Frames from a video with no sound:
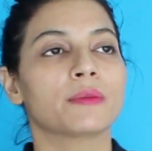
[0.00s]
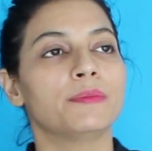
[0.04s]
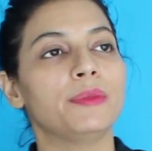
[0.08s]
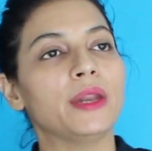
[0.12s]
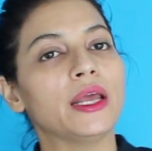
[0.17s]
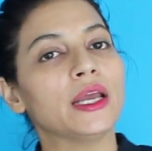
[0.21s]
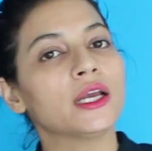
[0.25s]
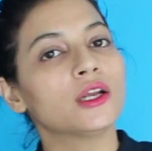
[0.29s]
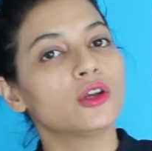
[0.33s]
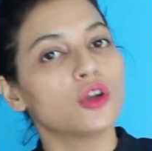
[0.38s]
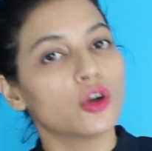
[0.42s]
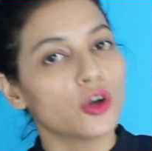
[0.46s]

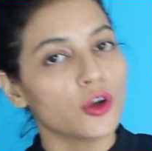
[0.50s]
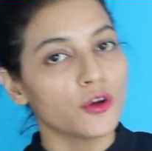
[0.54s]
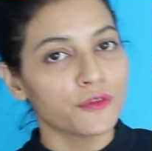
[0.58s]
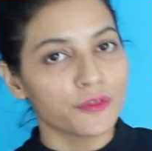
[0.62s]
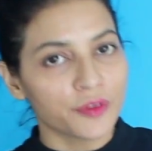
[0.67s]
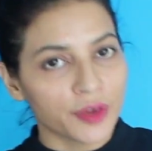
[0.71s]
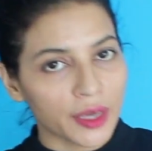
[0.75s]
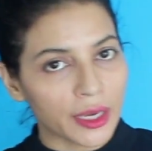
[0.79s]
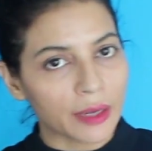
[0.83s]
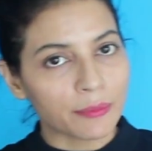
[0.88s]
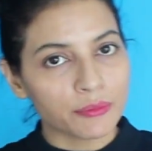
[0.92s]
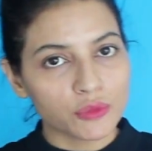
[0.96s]
playing a lot
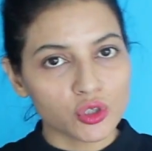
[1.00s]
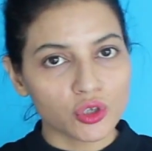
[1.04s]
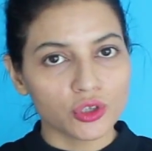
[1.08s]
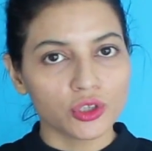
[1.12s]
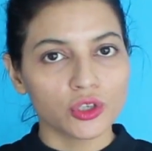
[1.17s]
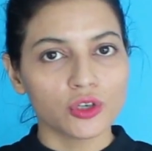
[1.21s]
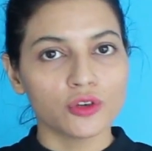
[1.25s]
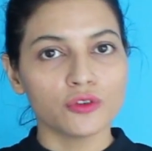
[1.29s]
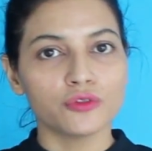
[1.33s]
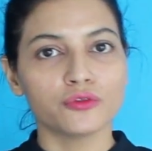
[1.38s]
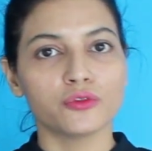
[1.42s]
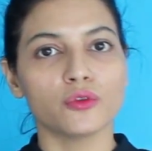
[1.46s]
of games on
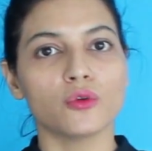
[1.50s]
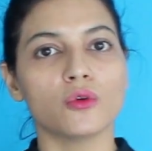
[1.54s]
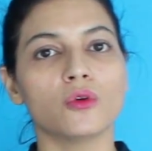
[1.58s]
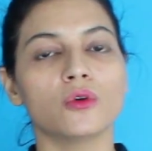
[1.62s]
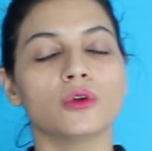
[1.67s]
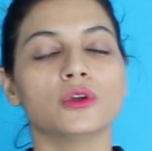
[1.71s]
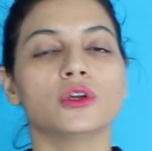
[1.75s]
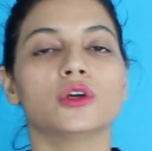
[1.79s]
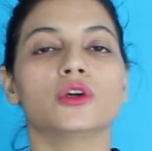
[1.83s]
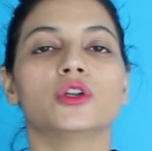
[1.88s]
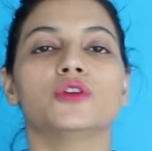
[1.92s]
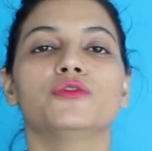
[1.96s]
your
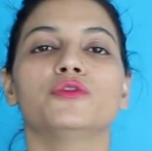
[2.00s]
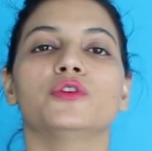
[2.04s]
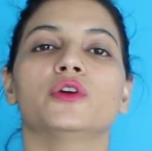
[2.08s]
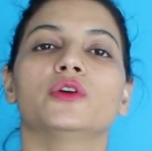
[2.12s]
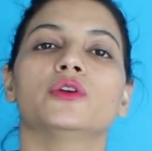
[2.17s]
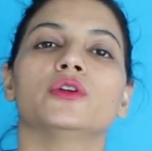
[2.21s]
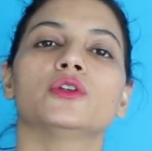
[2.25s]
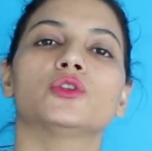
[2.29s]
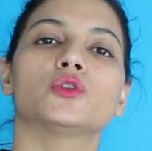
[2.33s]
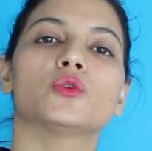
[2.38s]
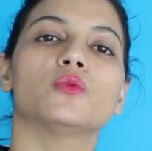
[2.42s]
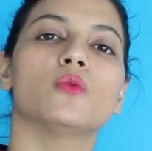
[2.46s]
phone, or if
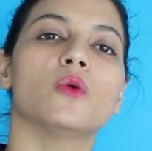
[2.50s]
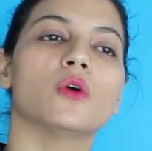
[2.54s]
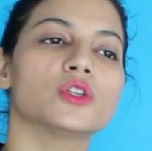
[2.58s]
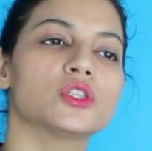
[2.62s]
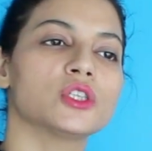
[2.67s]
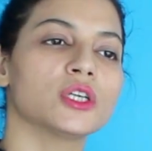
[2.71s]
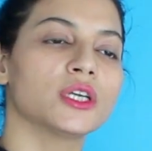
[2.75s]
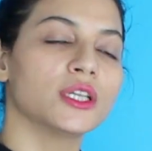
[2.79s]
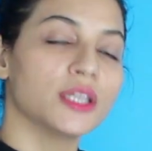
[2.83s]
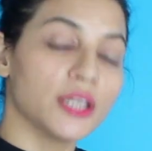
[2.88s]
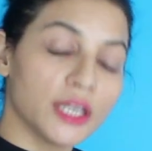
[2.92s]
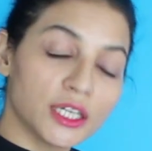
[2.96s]
you're into
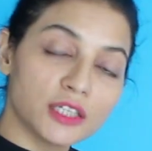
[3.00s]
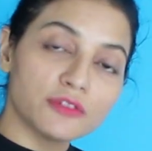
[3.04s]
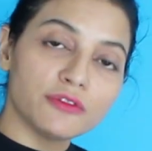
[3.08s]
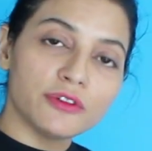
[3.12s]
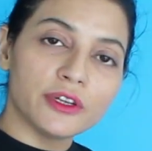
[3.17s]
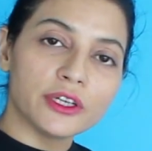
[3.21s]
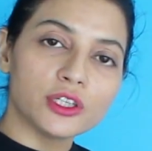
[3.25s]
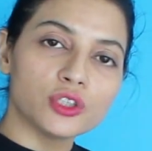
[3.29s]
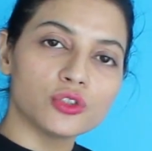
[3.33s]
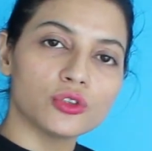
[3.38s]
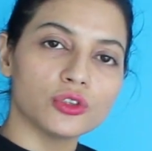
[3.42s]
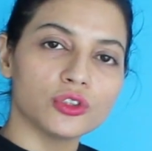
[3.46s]
watching
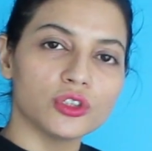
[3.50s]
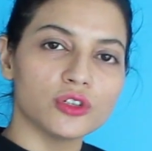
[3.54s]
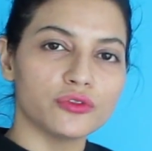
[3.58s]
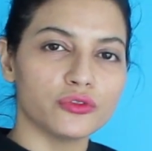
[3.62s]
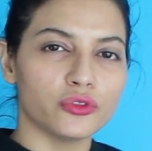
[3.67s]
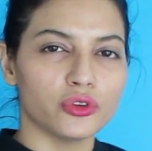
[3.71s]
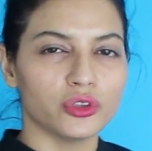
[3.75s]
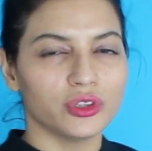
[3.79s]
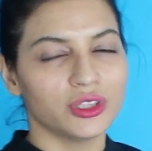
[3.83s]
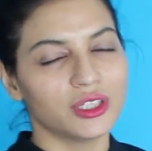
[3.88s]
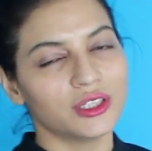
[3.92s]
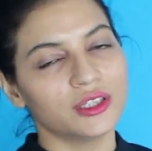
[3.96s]
Netflix on your
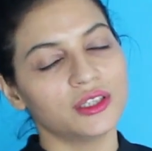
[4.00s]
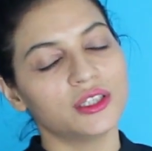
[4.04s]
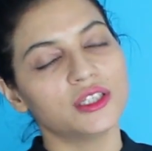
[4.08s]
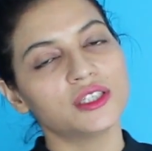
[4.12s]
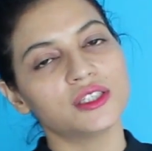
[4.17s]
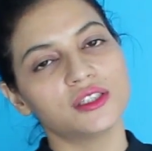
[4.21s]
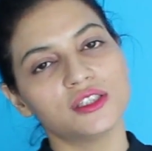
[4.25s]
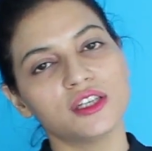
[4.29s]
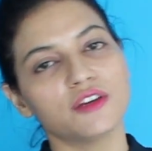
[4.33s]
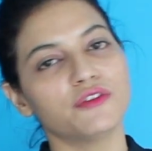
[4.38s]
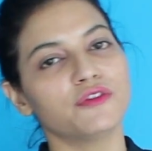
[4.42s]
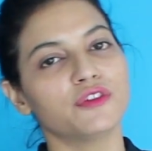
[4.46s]
phone, then
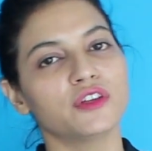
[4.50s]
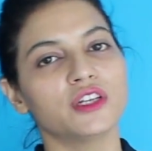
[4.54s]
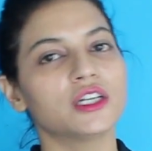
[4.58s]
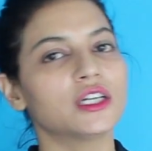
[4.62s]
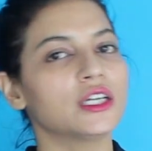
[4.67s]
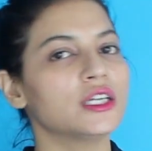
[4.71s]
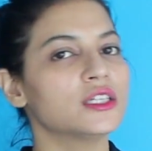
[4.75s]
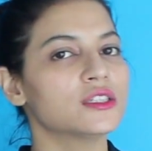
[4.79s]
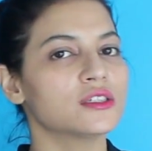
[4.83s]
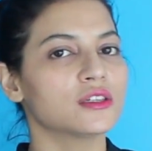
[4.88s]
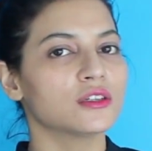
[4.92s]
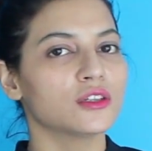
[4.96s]
this
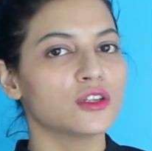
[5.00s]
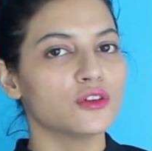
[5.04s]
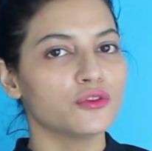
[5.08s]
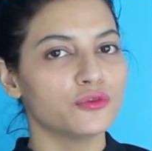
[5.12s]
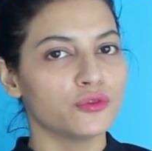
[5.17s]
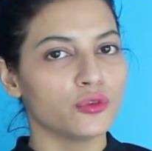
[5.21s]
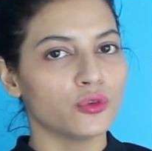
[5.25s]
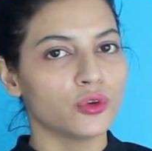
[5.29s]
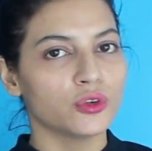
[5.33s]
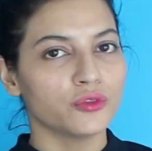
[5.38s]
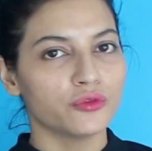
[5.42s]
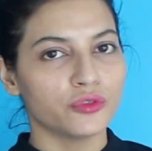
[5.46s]
definitely is in the
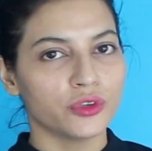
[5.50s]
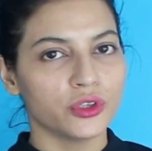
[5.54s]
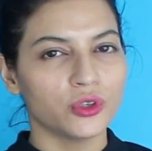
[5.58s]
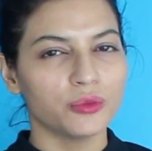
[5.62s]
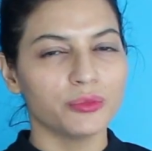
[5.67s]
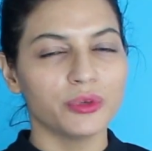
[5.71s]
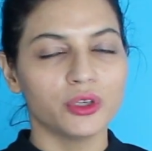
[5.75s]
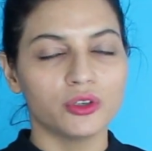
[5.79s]
phone for you,